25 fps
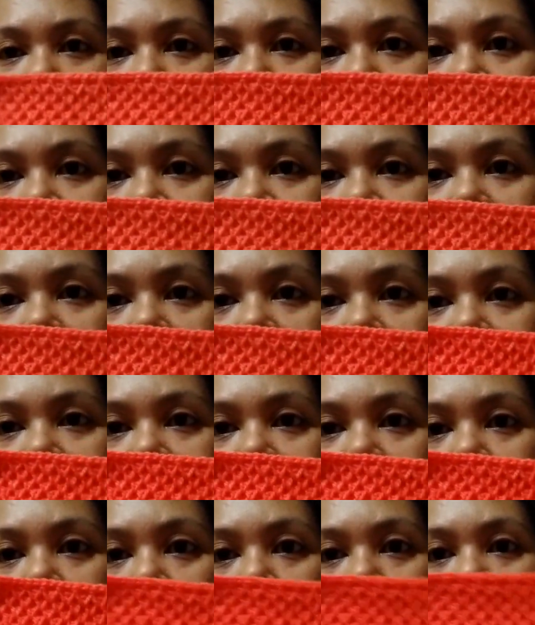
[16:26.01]
this is the
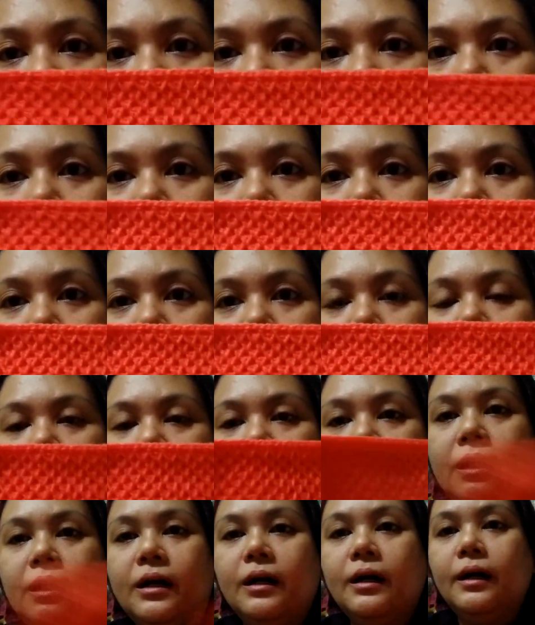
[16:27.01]
honeycomb part
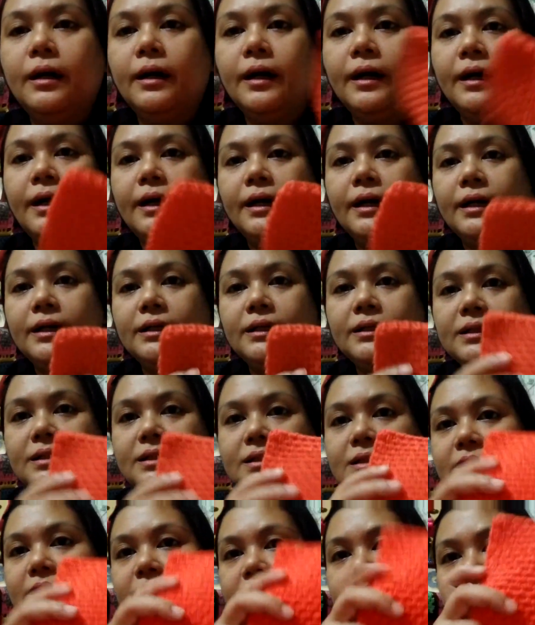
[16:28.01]
and
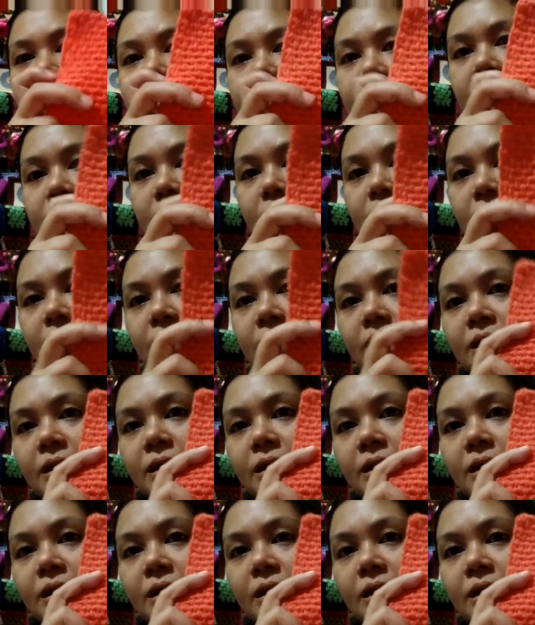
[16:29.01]
this is the